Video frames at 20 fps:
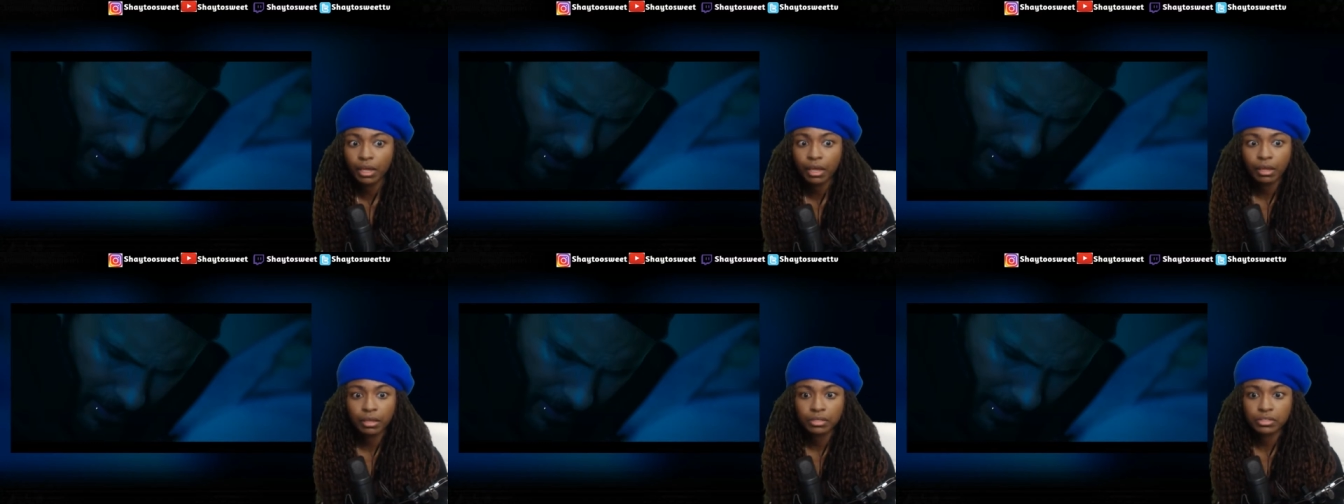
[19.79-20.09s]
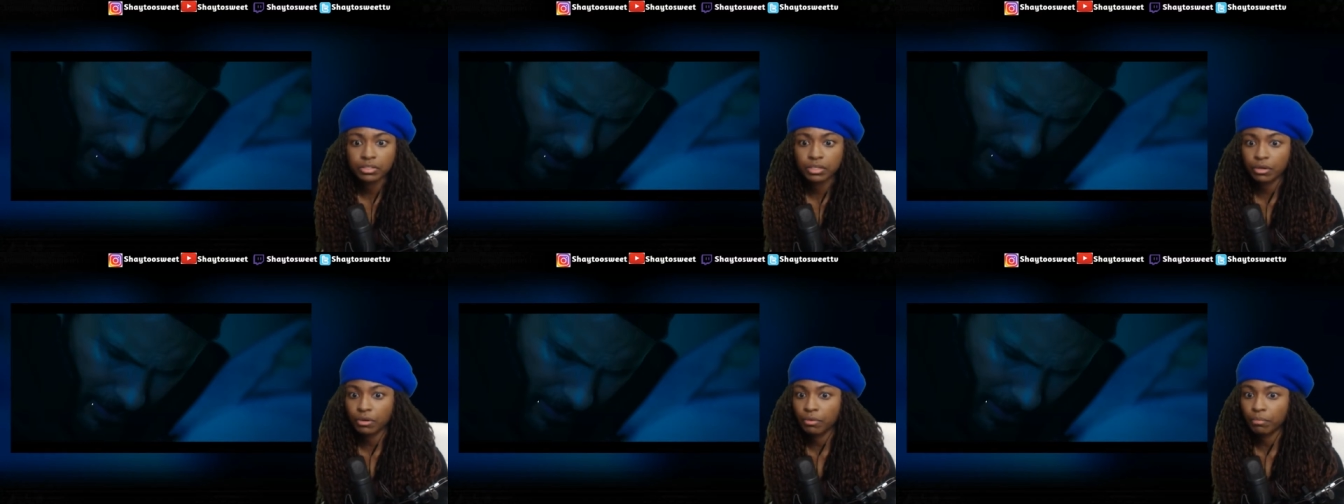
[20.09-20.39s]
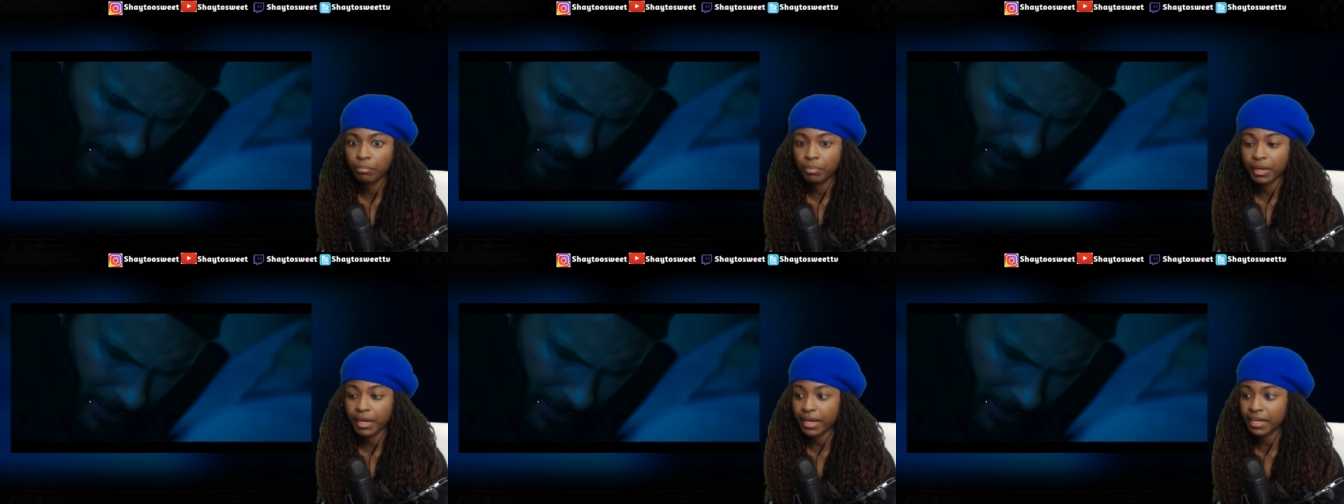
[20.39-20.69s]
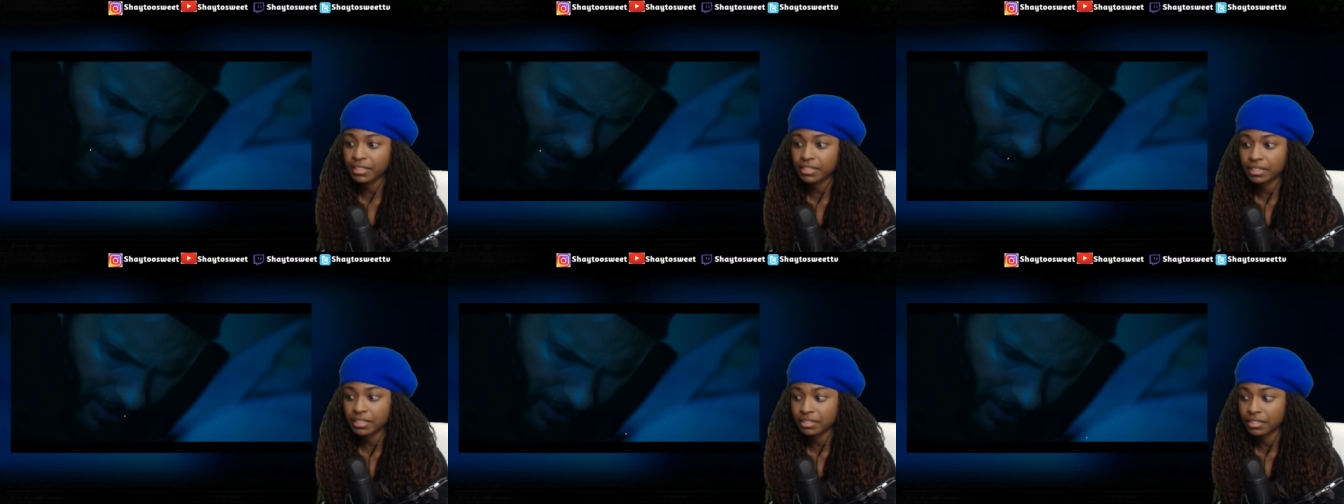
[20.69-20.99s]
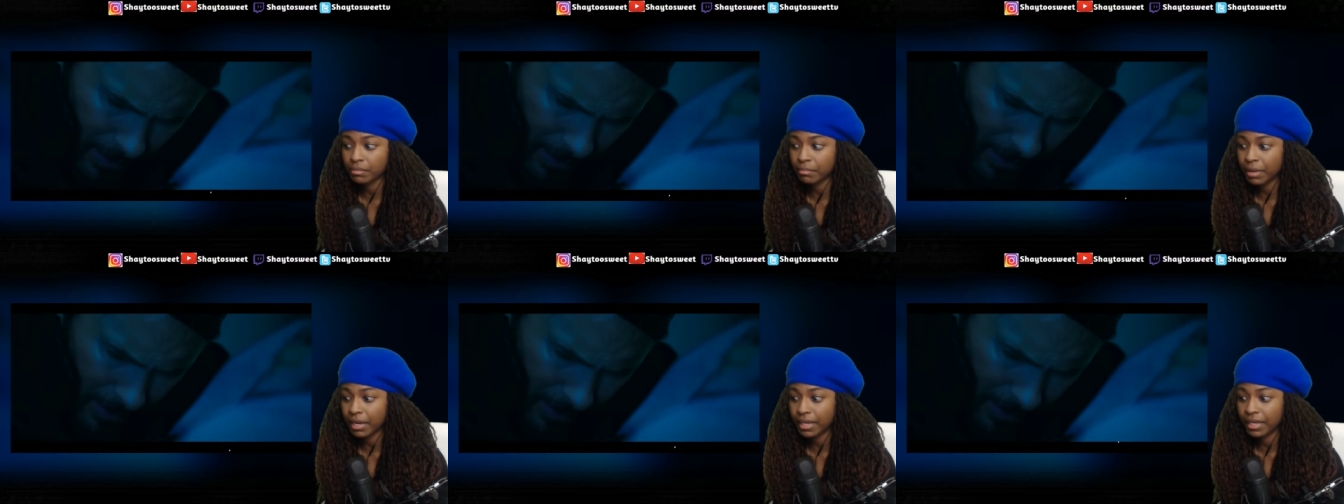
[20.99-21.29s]
So, but I saw
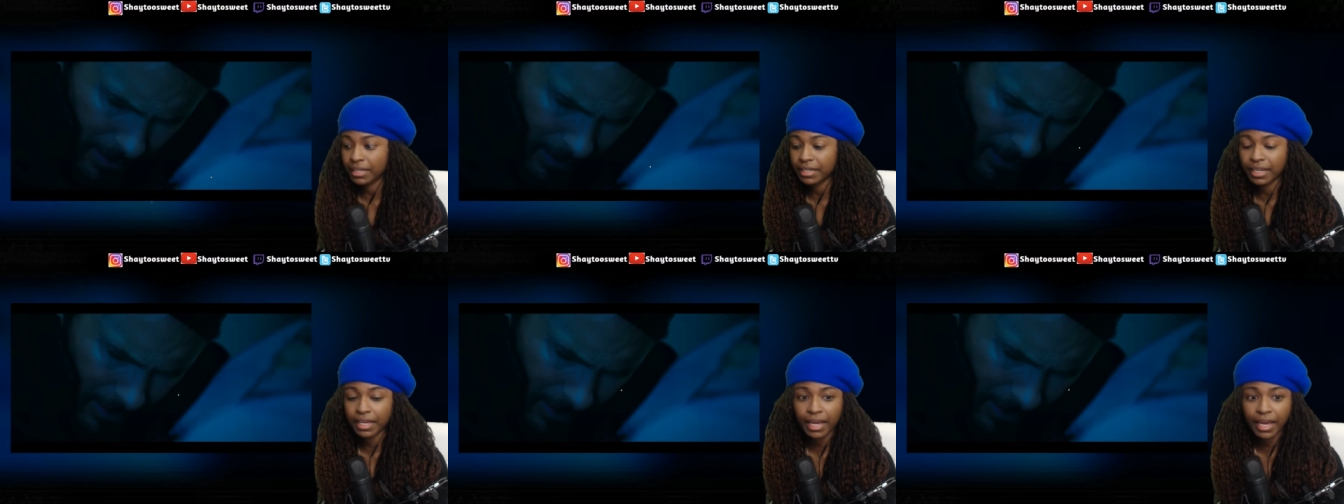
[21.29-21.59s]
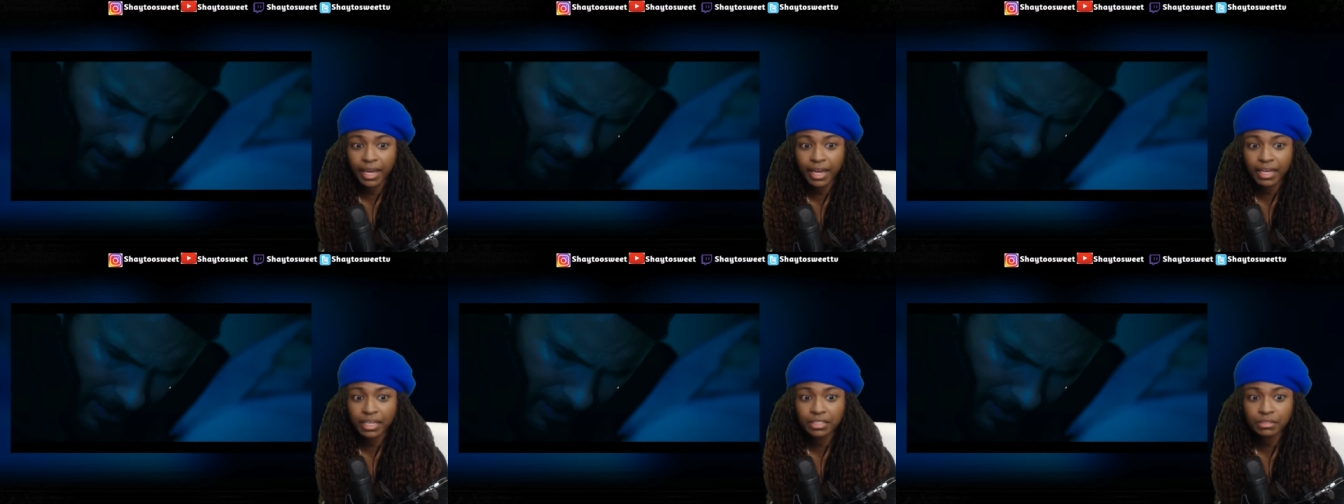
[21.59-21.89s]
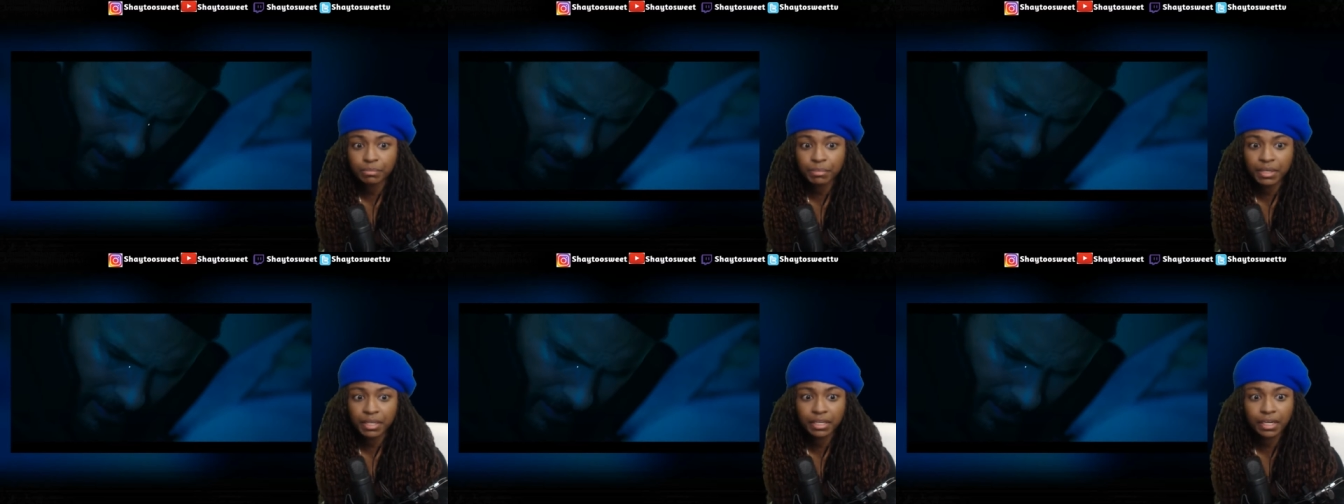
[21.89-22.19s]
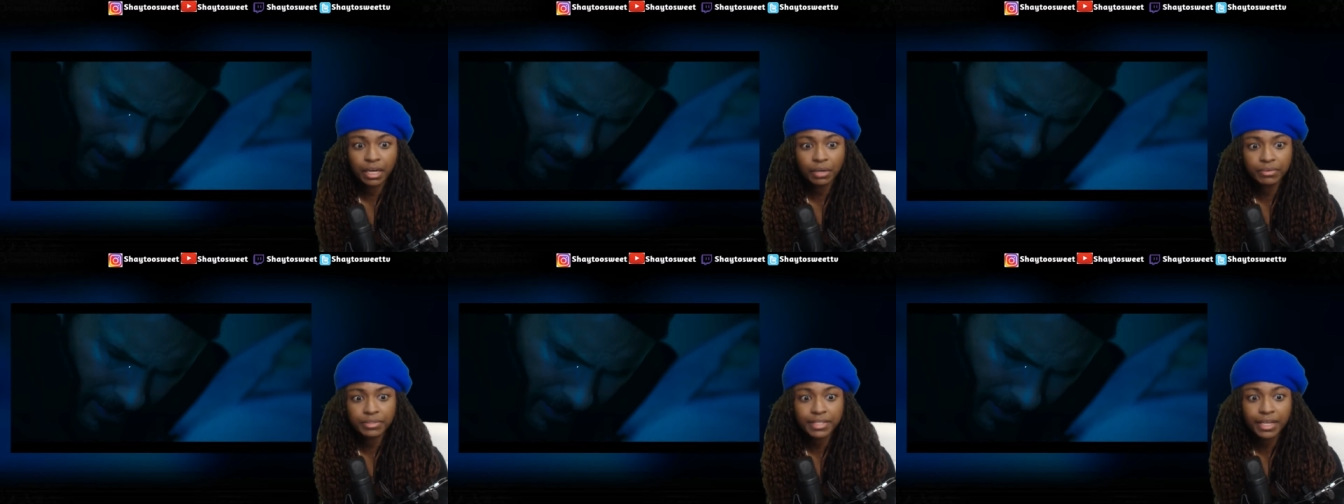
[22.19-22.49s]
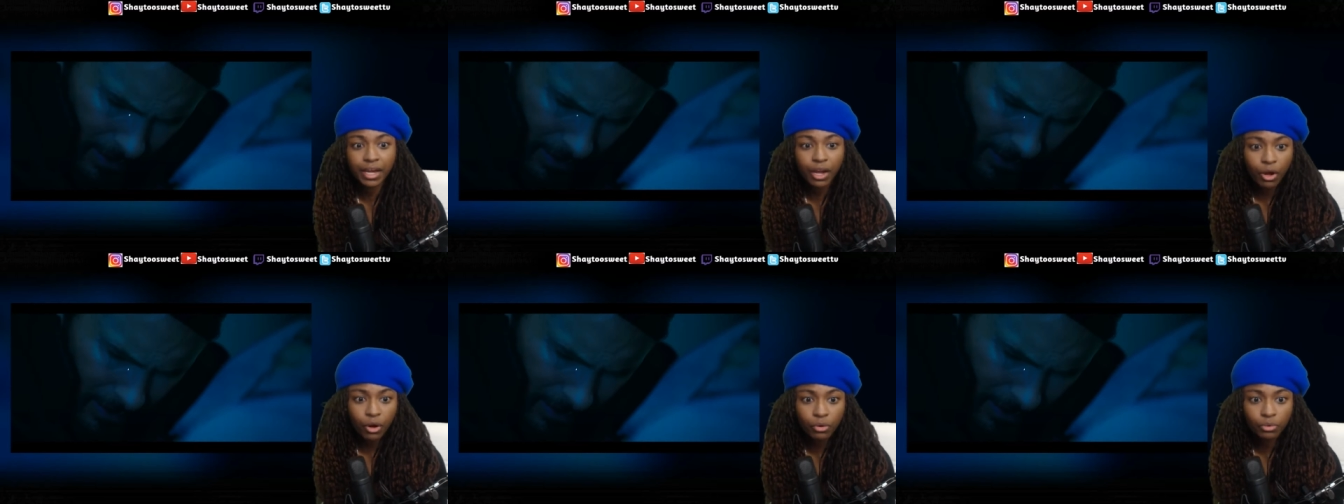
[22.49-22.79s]
somebody get their ass beat, and I was like,
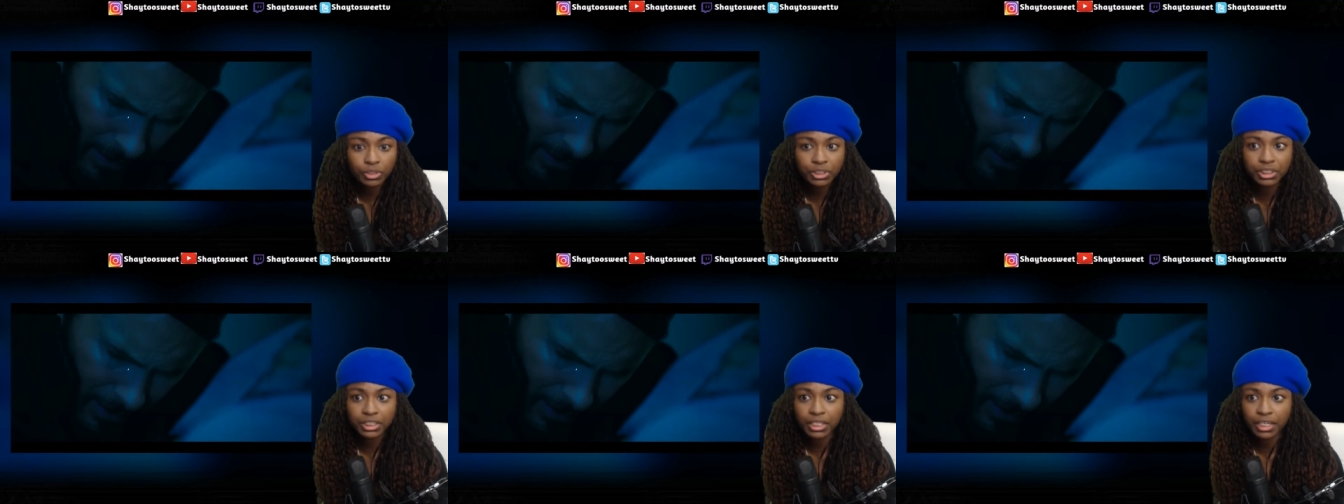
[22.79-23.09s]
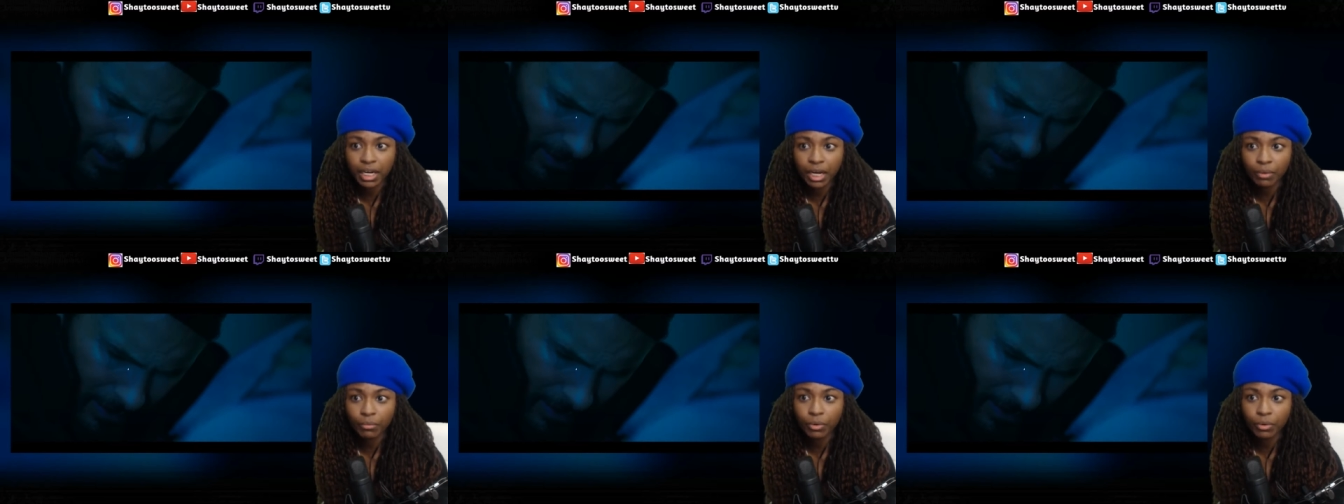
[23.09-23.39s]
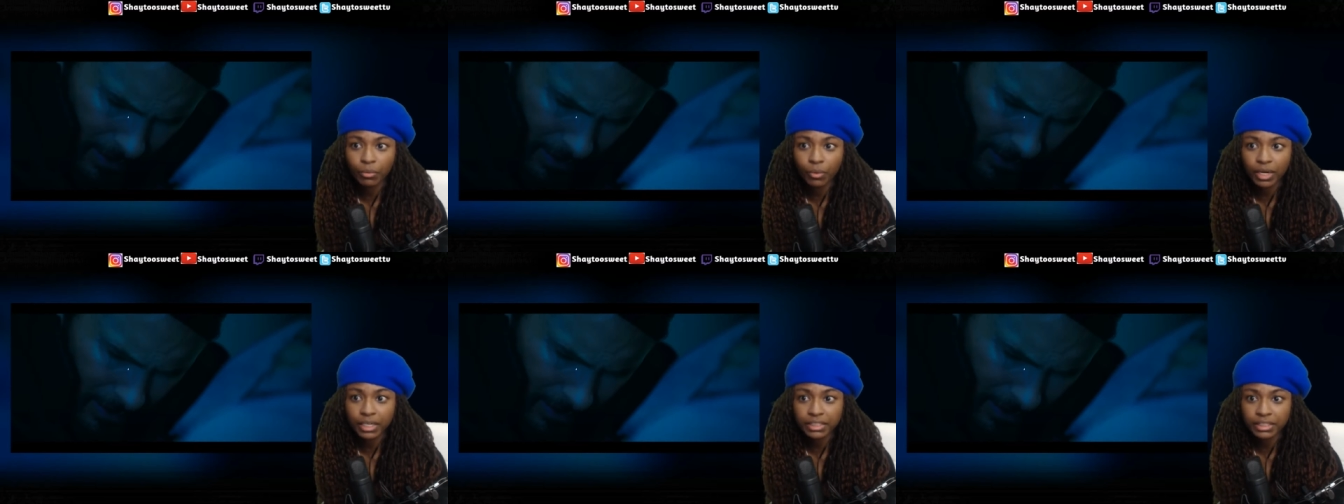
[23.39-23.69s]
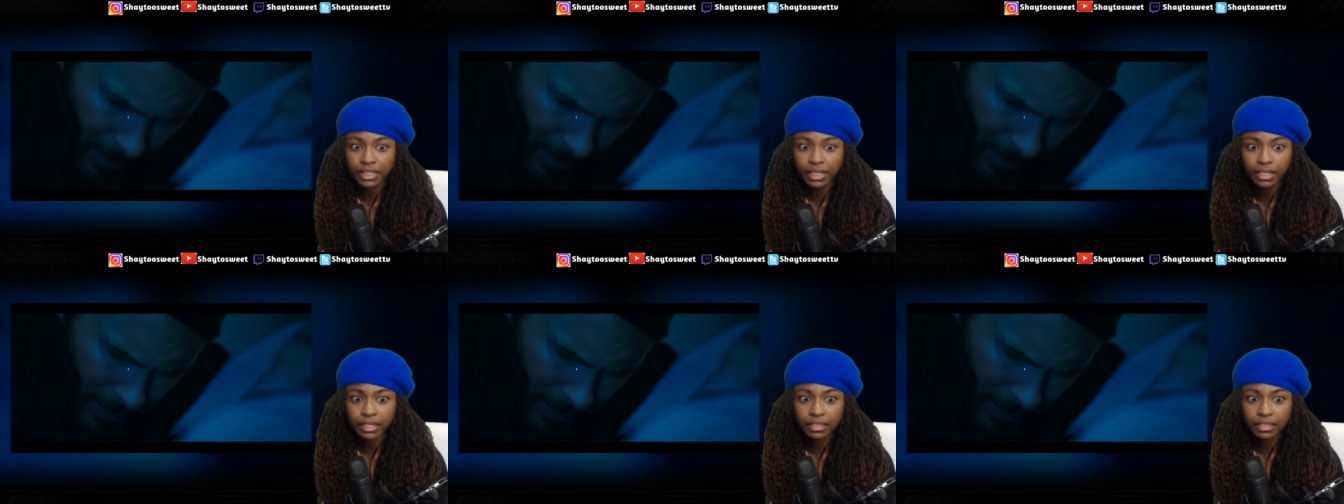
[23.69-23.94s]
oh shit, I want to watch that.